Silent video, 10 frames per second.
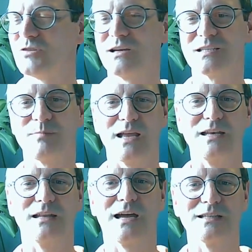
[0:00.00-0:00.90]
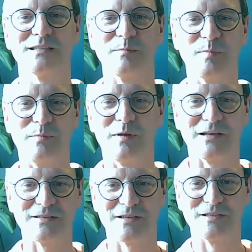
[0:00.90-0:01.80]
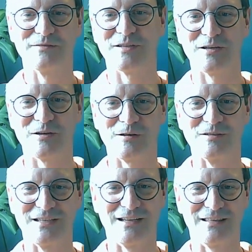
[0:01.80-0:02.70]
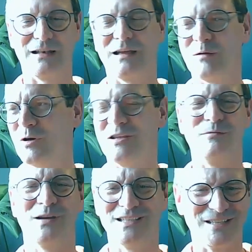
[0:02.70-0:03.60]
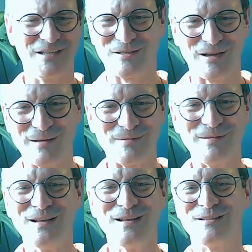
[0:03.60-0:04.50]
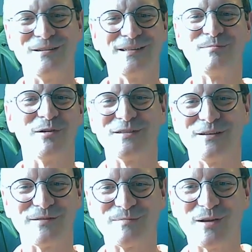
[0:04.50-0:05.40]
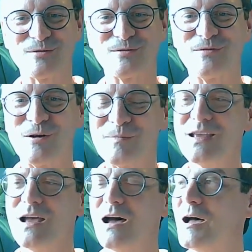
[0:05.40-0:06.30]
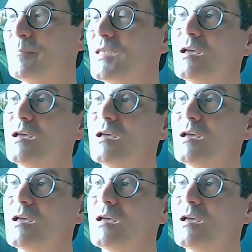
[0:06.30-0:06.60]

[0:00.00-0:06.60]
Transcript: explaining that to people outside of psychology, and they're like, what are you wasting your time doing spot the difference puzzles for? A